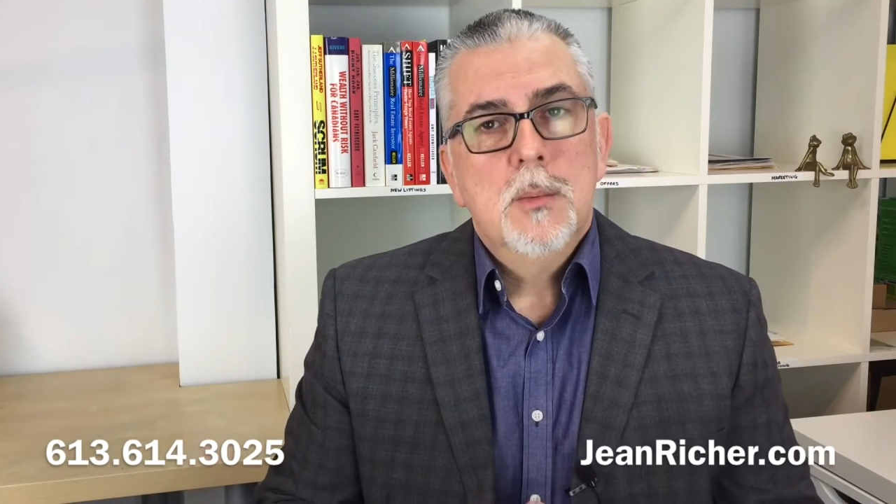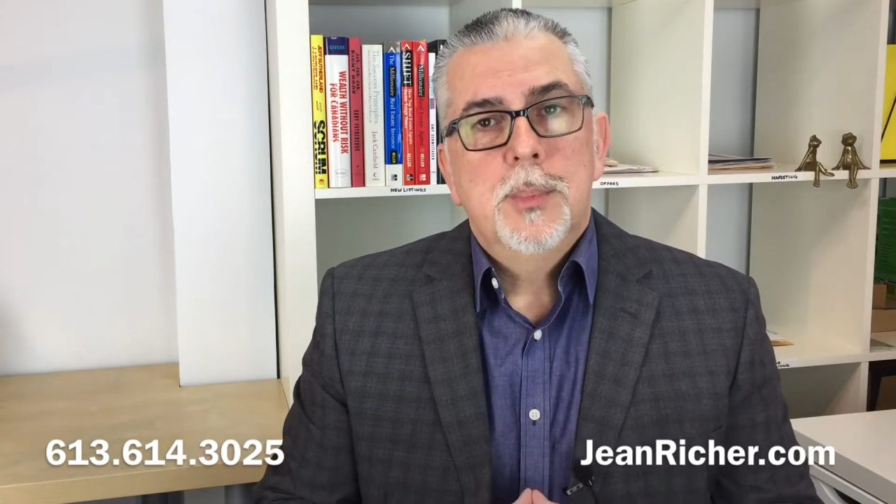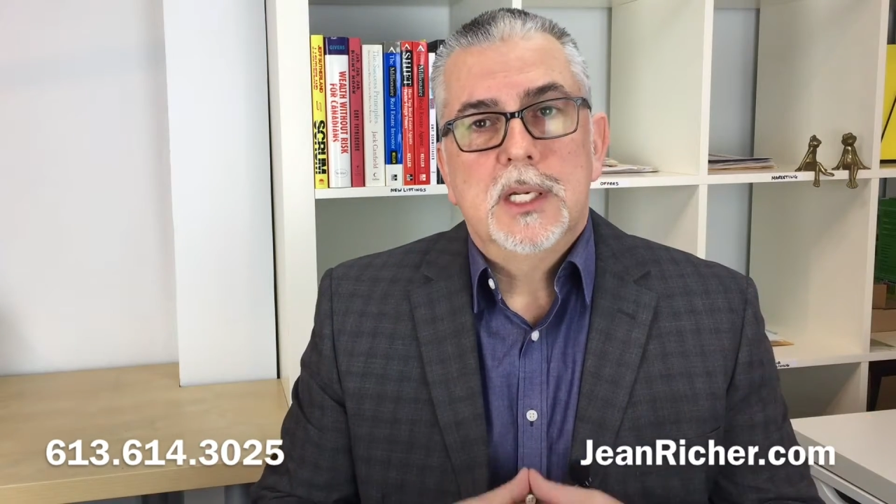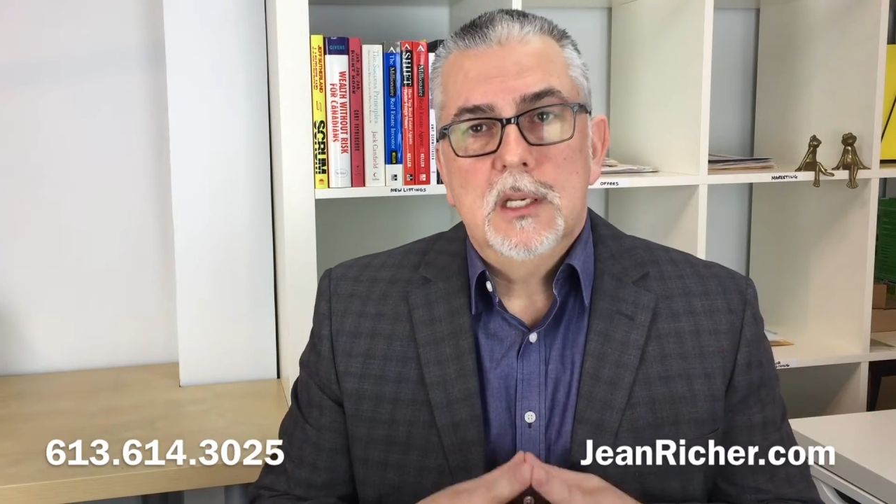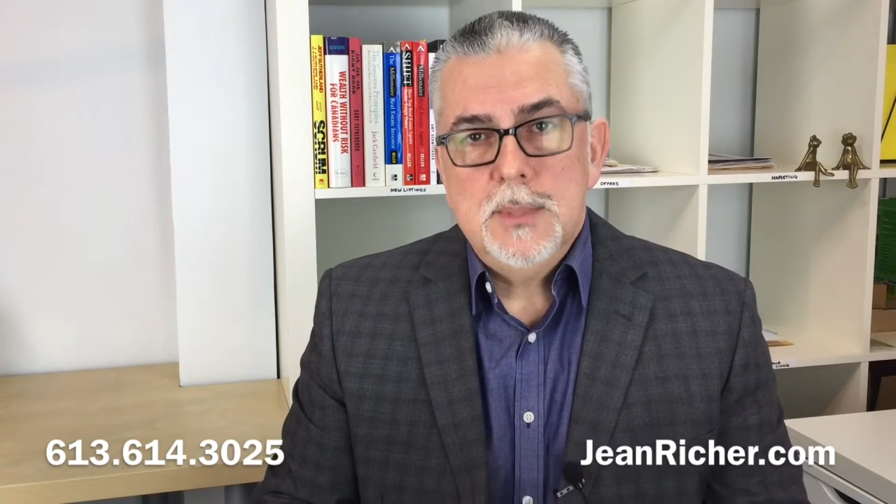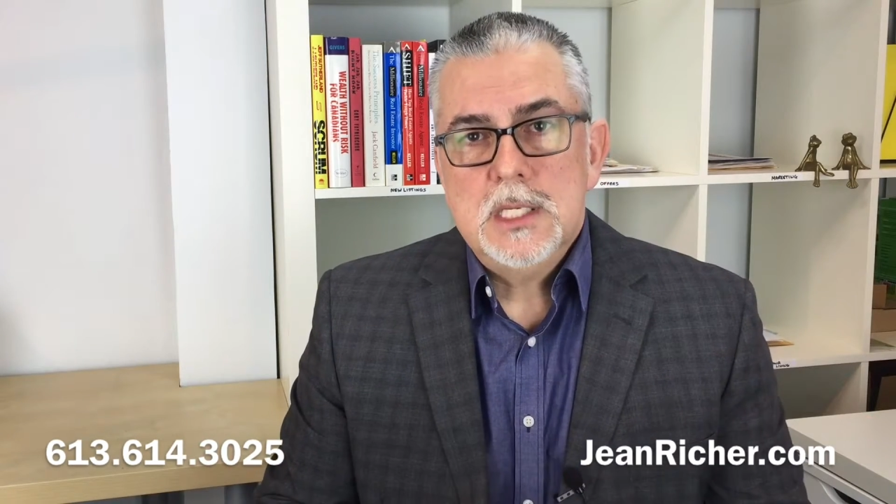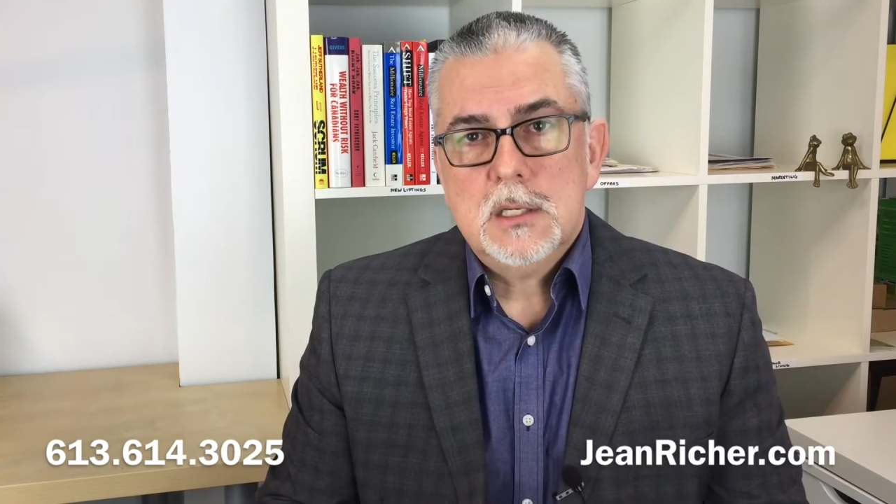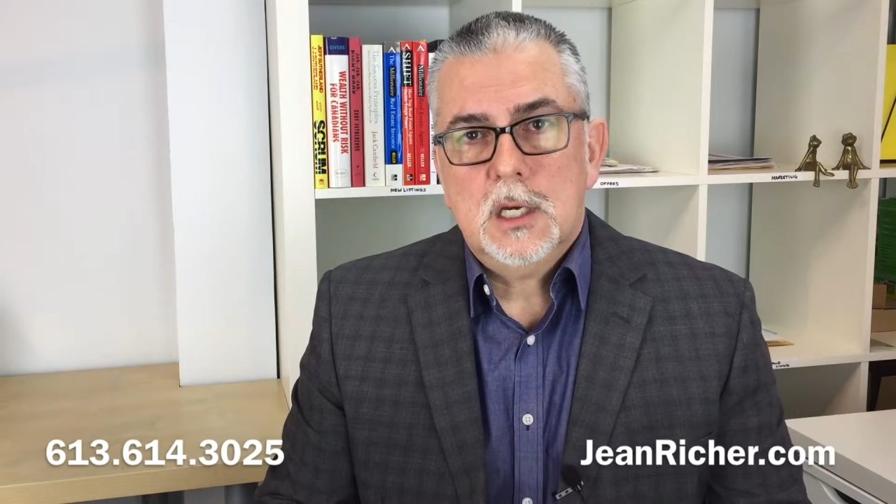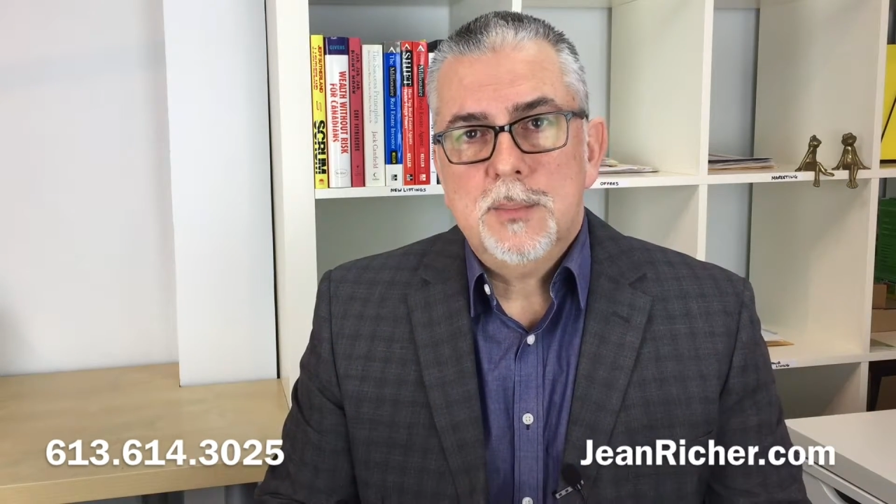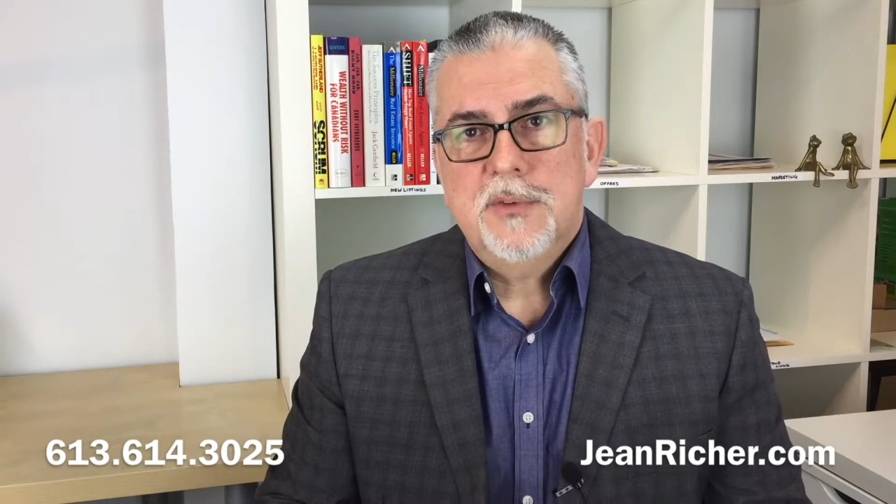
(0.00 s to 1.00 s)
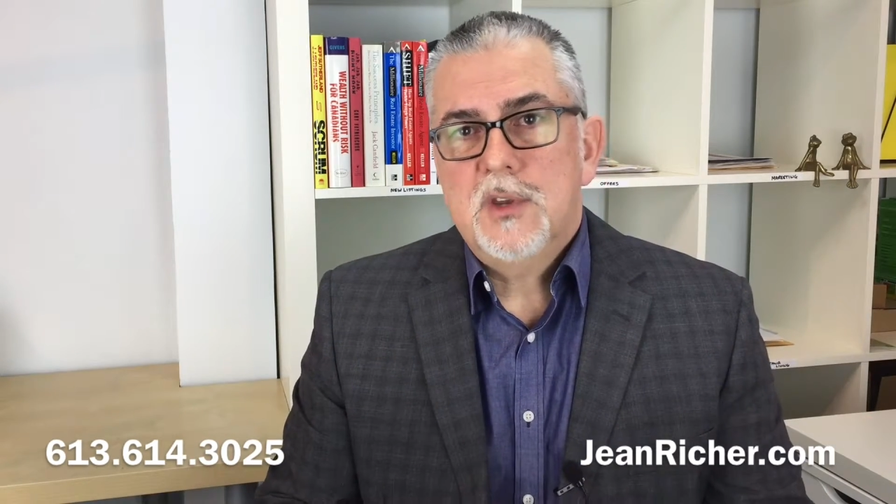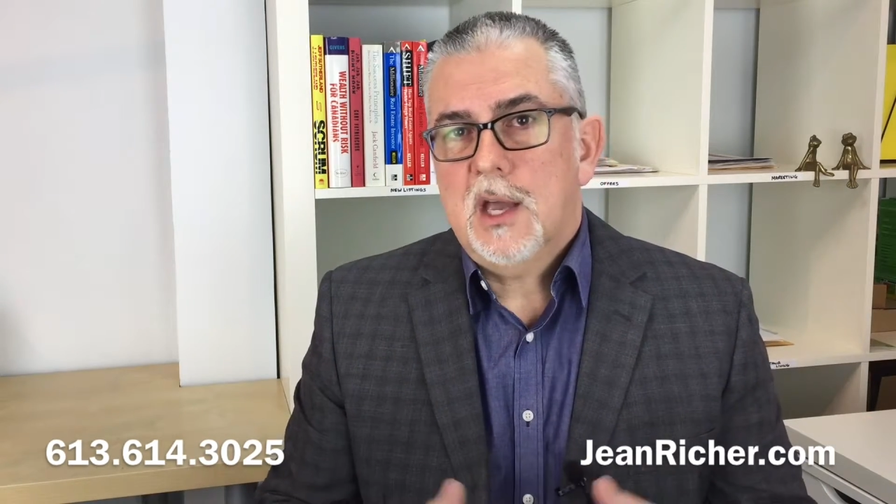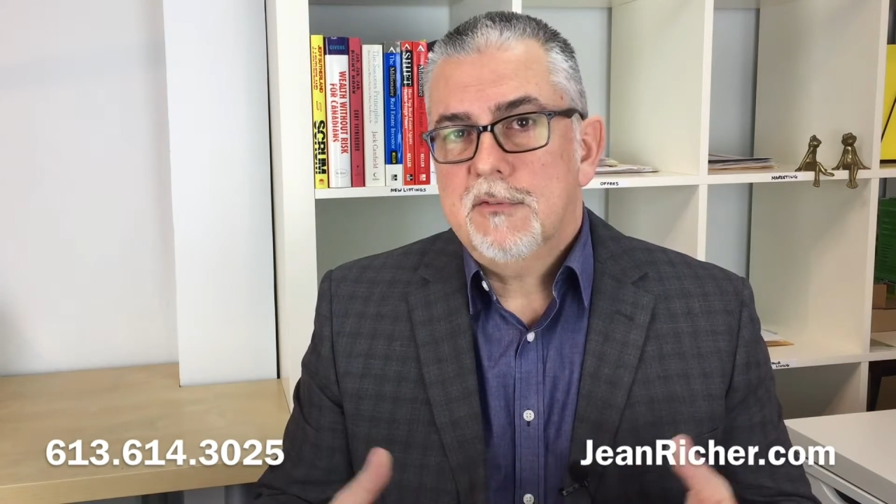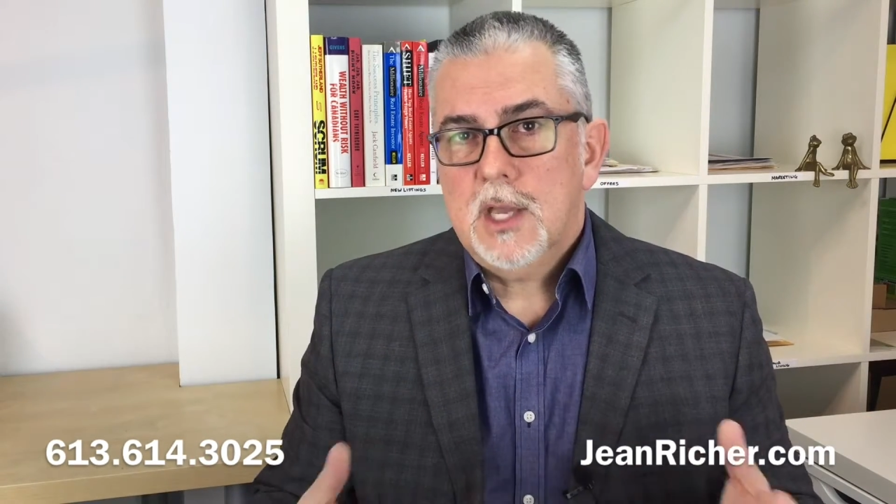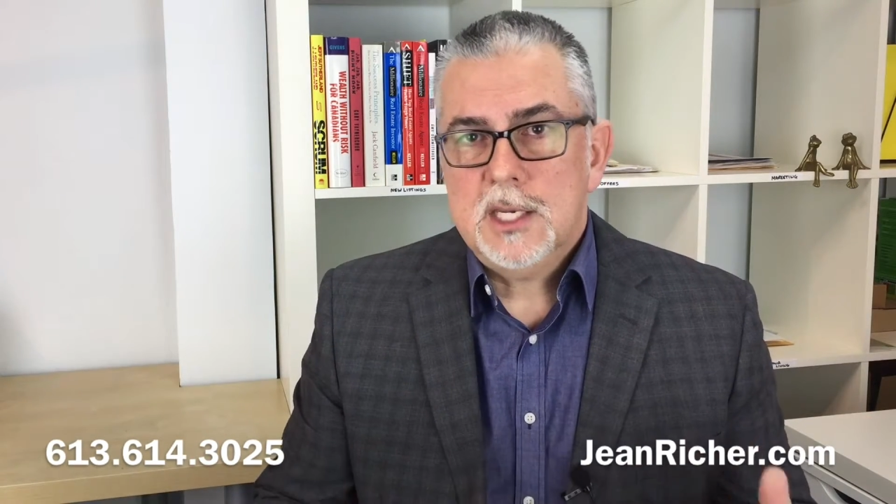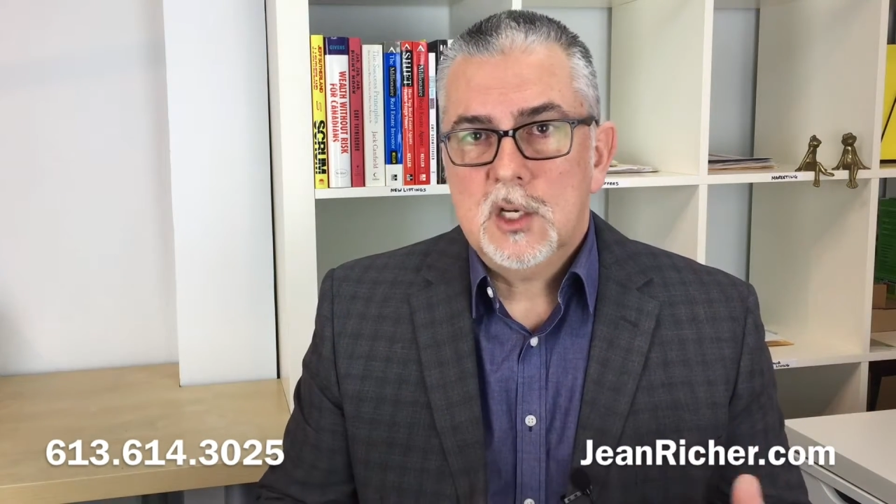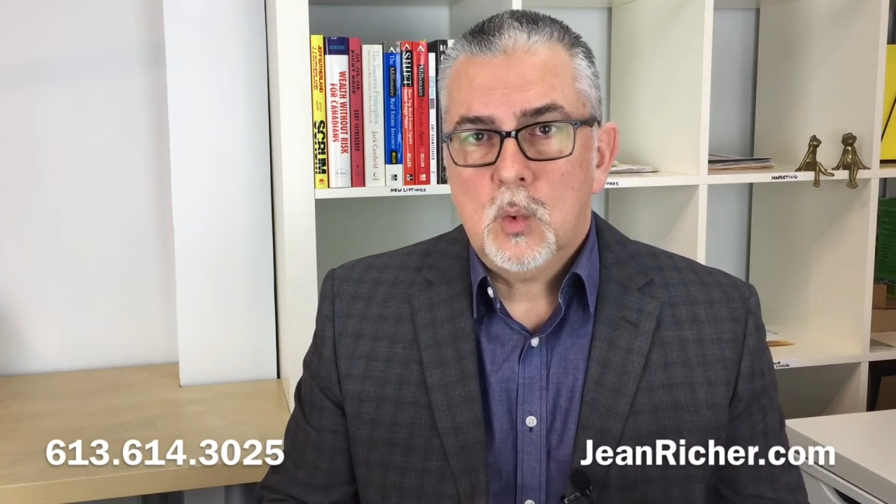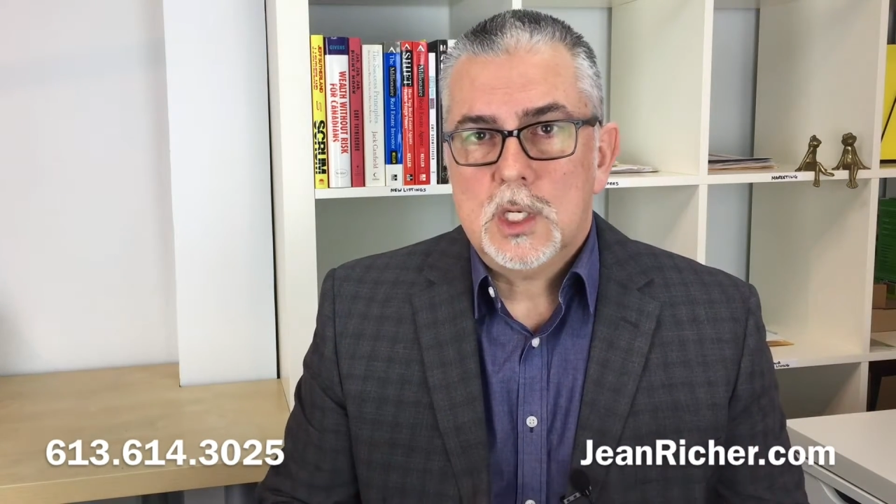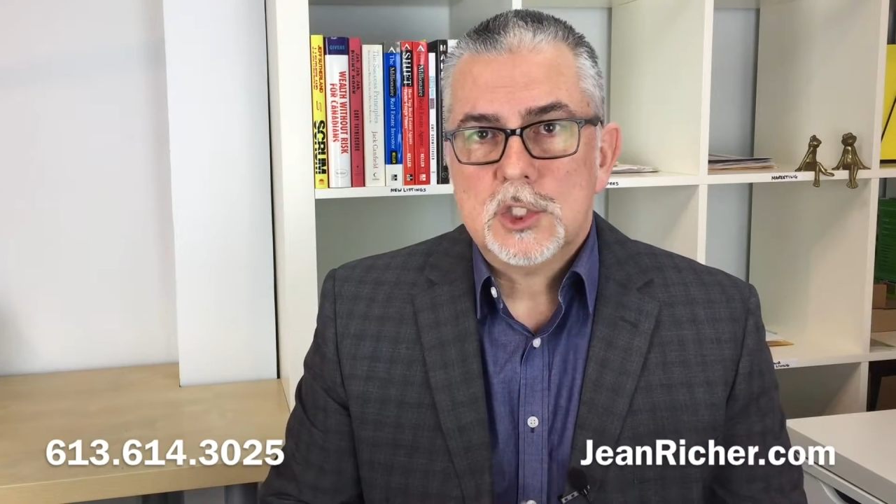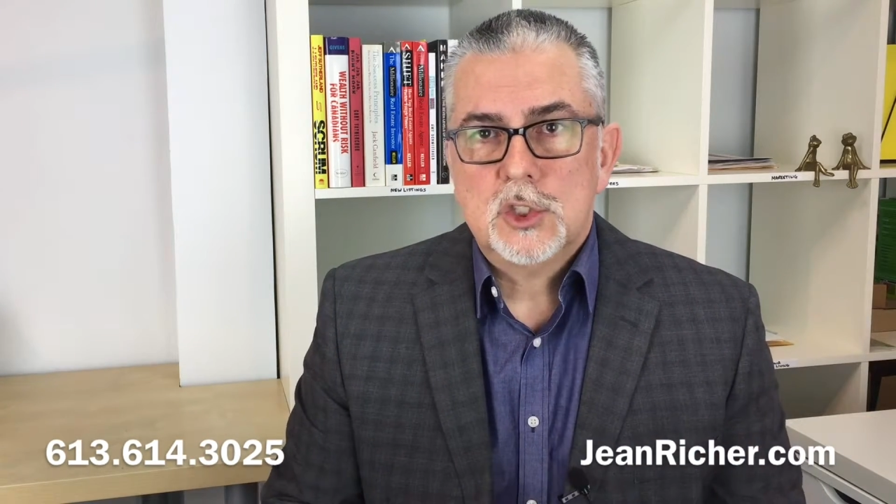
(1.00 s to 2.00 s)
But in the meantime, if you have any
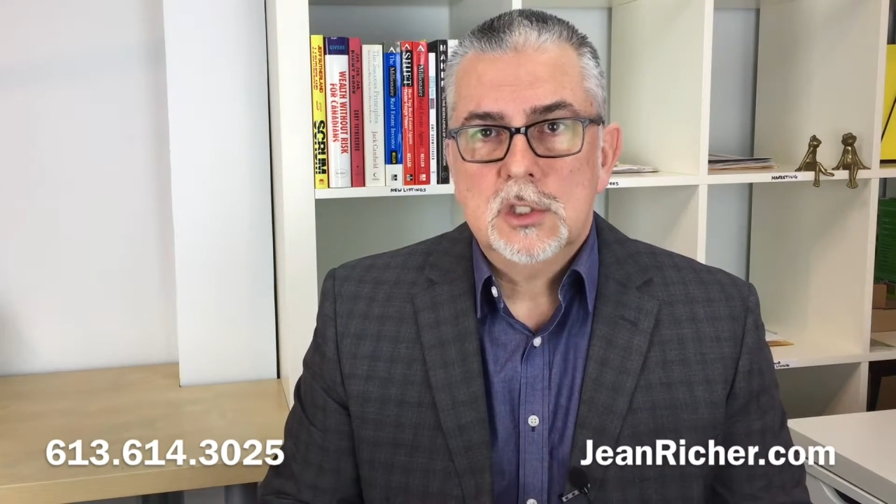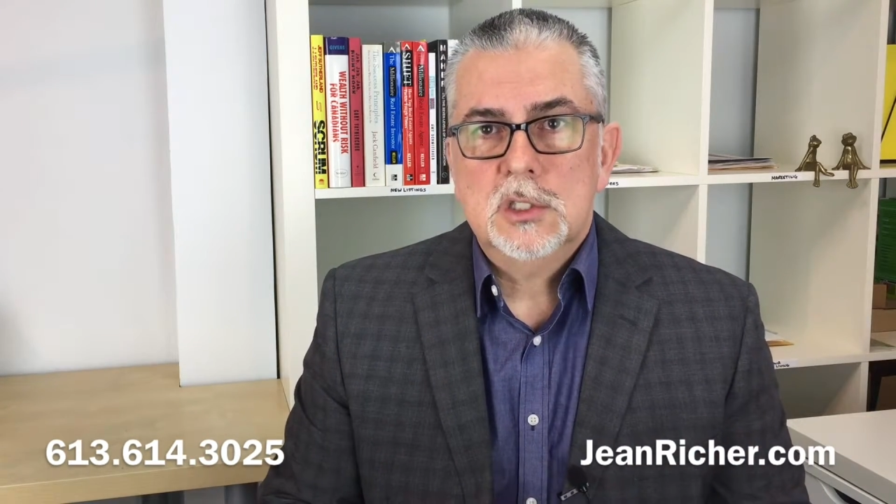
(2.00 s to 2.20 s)
questions,